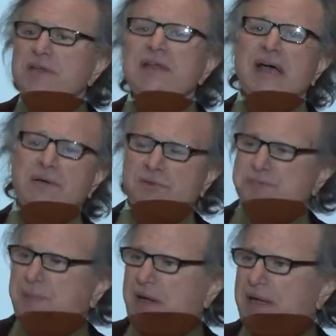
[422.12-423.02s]
did not
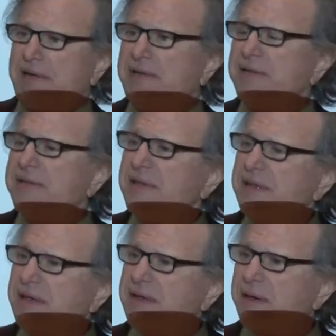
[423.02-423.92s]
respond.
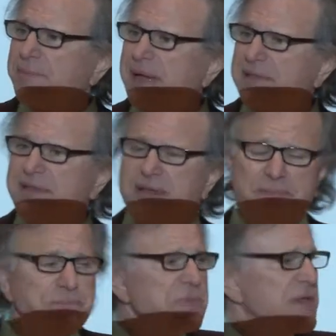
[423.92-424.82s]
The Carpathia,
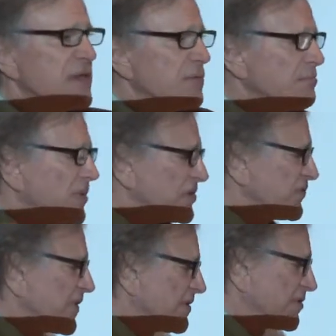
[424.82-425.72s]
much
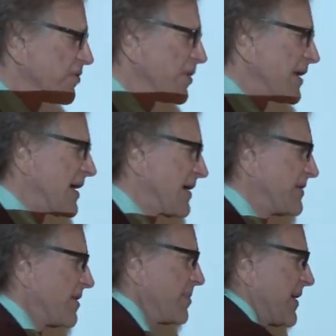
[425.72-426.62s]
farther away,
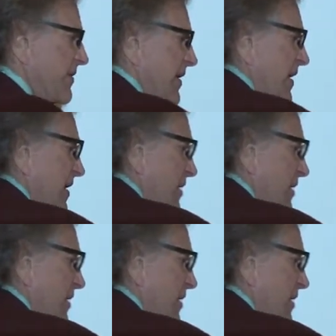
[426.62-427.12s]
got there about 8